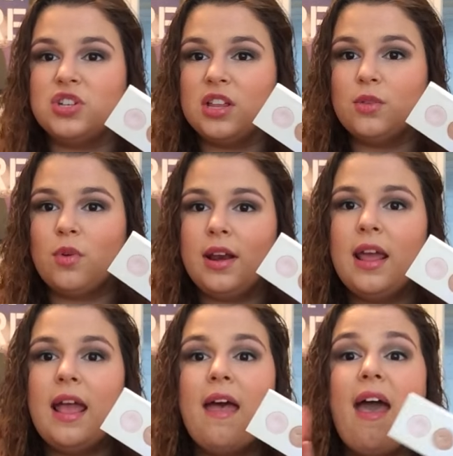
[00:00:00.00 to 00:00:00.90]
another
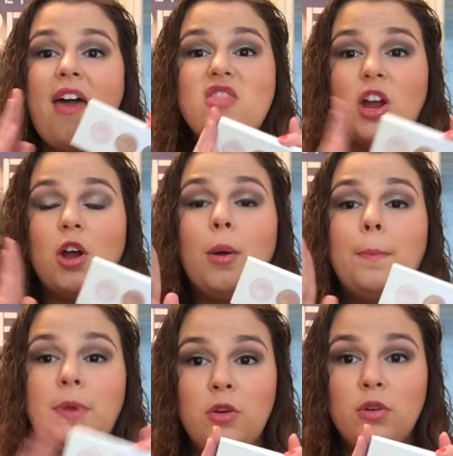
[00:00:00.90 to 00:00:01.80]
one and they're
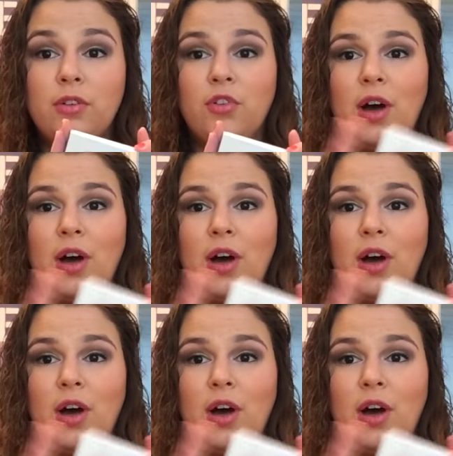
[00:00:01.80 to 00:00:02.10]
beautiful.